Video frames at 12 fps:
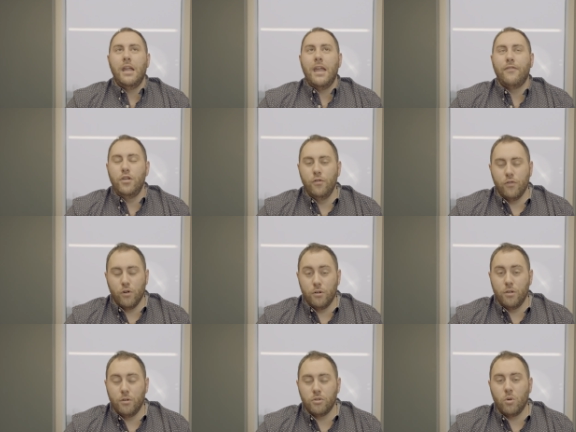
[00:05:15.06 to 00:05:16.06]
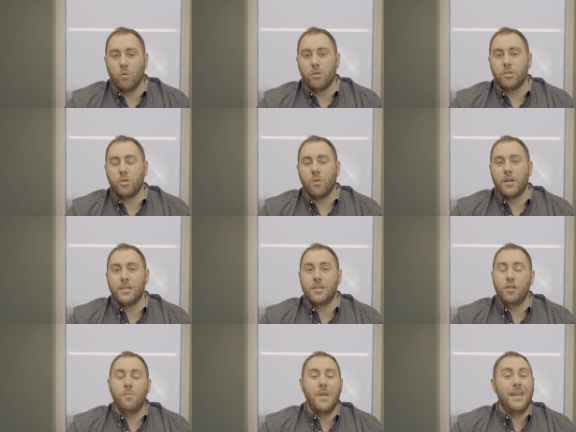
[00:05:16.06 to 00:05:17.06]
if you've heard those horror stories,
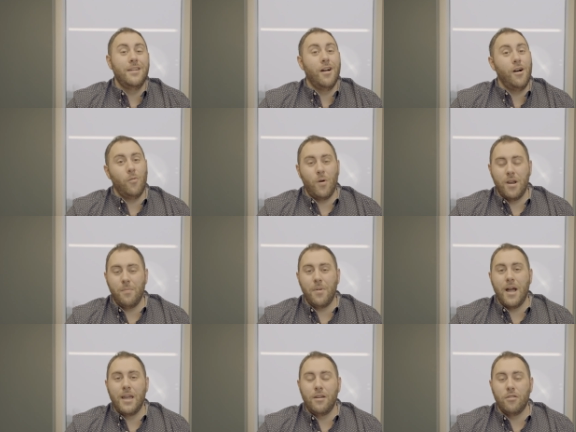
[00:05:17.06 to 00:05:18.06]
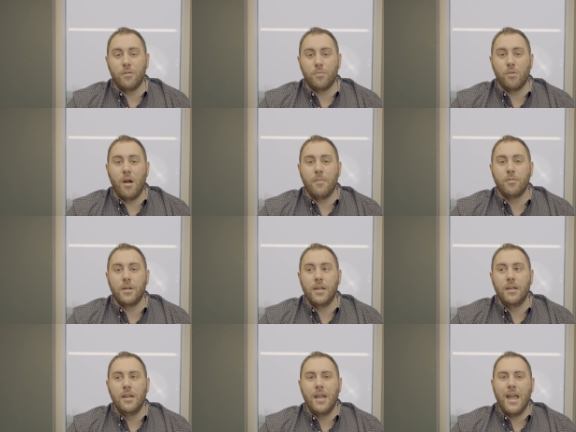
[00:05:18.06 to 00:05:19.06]
you may not want to buy another
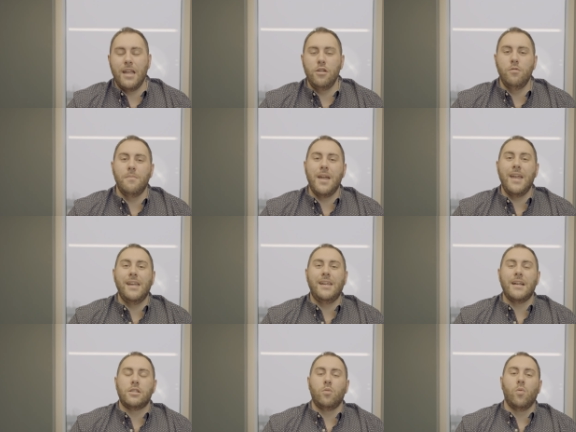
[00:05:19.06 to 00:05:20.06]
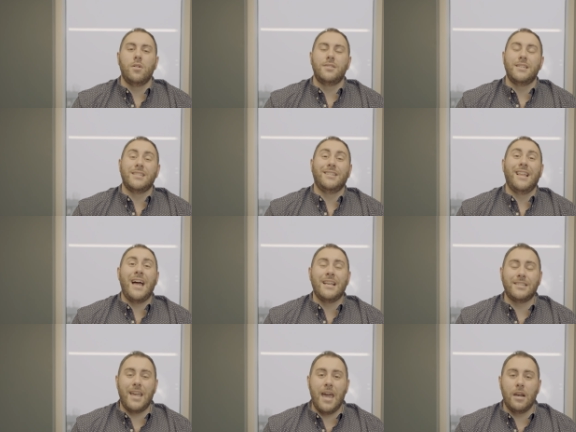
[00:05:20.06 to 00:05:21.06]
property and you may get towards this
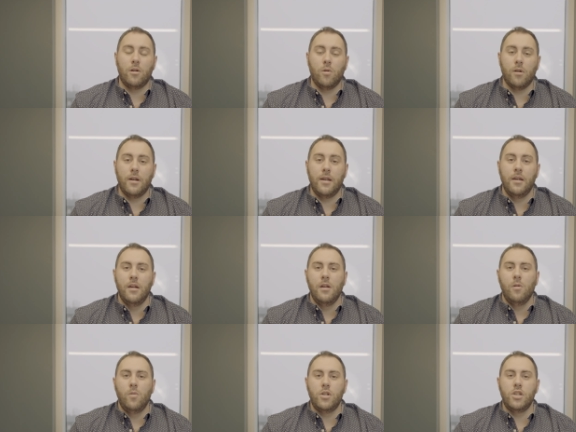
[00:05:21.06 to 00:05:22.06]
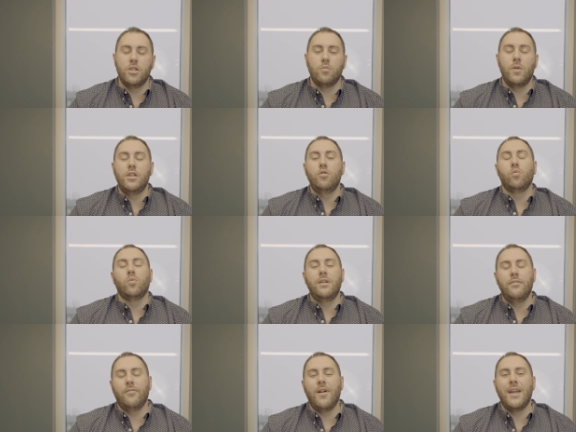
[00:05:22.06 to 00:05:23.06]
last category, which is when you
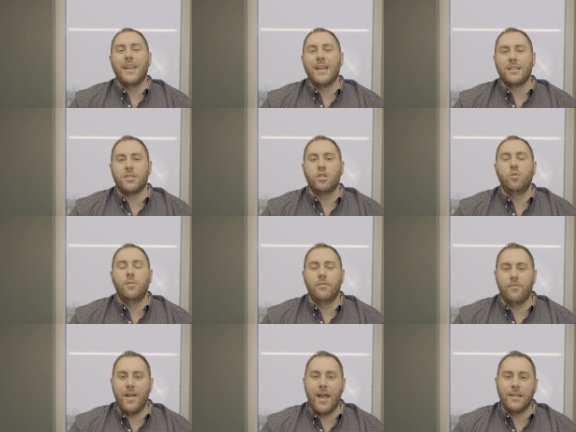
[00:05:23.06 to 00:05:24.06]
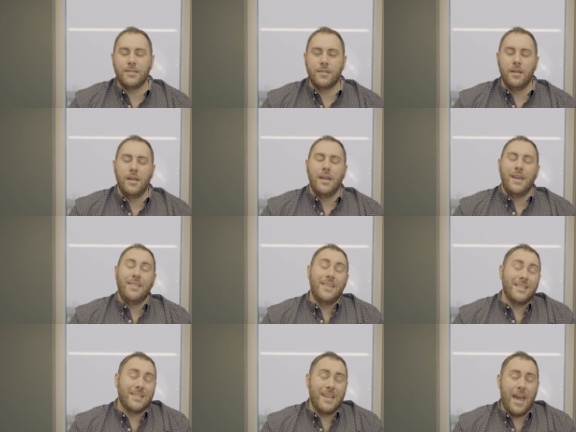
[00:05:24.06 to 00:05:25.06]
refinance to invest. In
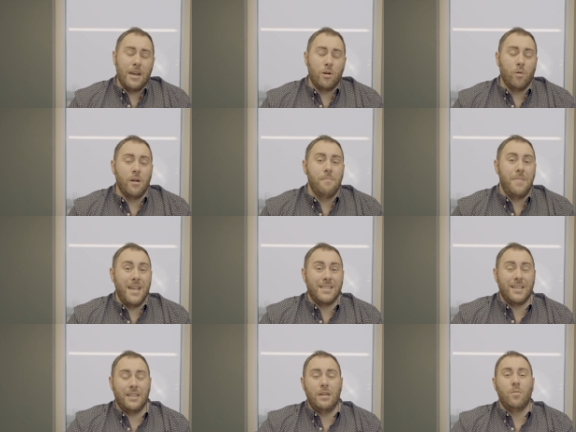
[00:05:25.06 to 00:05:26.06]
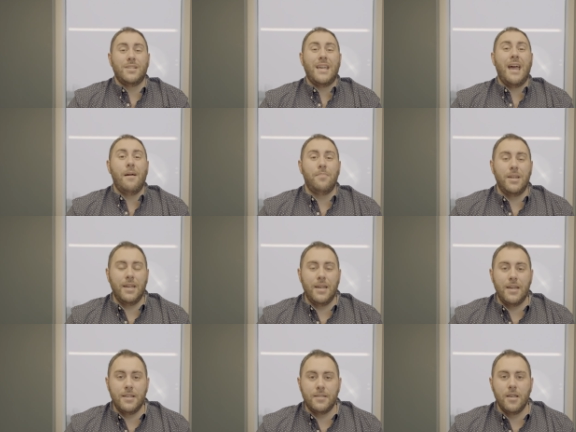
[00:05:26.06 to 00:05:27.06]
this category, basically what's happening
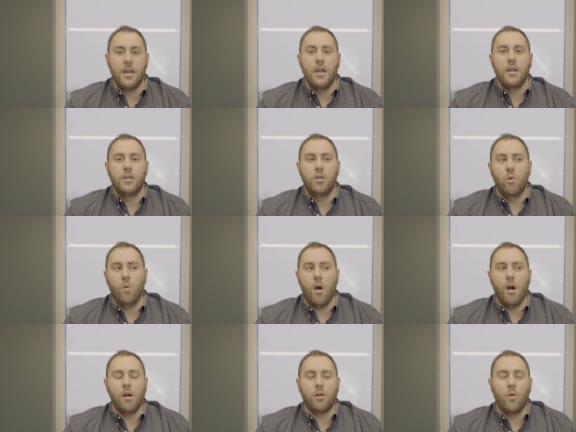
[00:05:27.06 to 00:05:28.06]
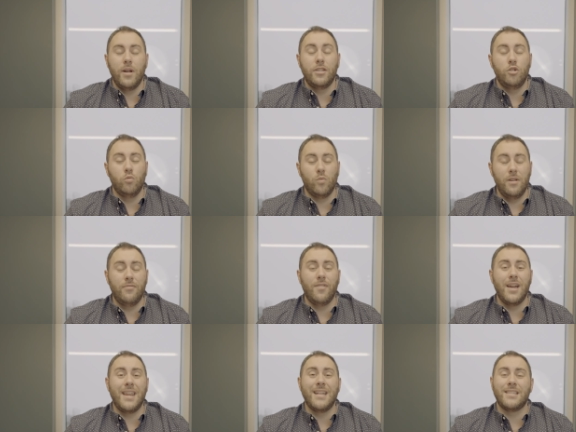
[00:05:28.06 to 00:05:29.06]
is you are going to
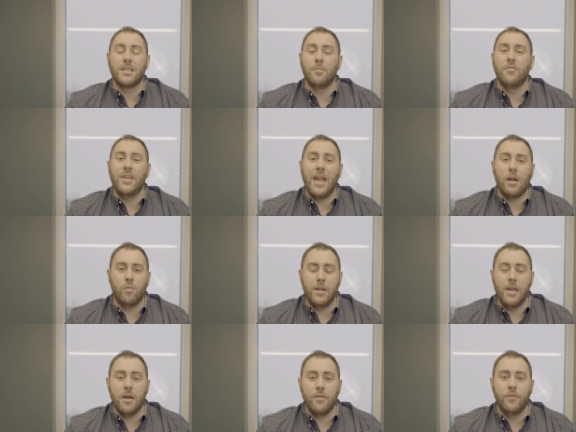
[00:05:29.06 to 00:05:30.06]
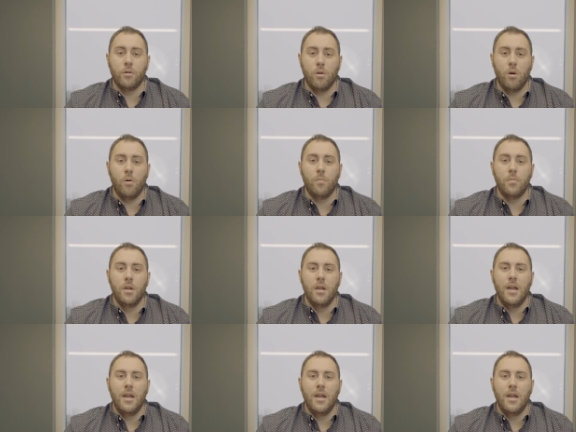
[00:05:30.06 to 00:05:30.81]
refinance some of the equity out of your home